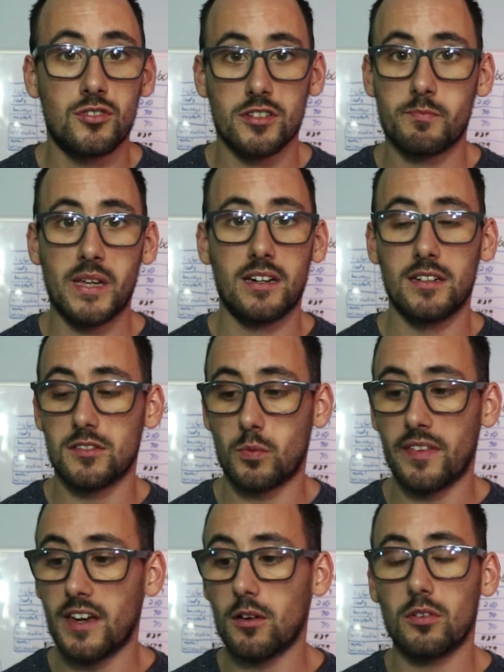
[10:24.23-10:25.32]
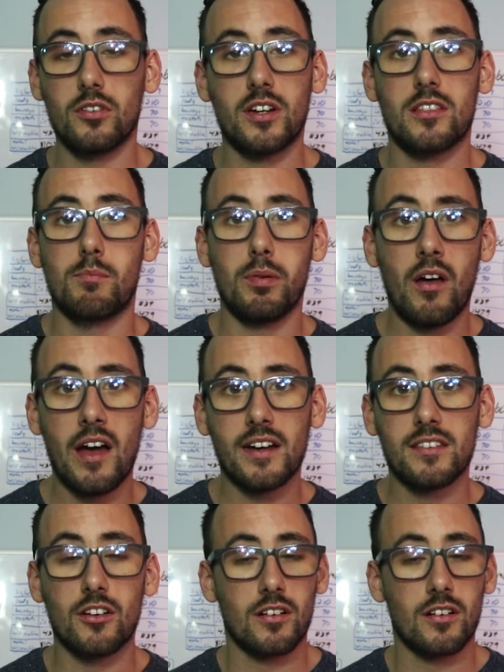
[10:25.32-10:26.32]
just because when they go to look at the block,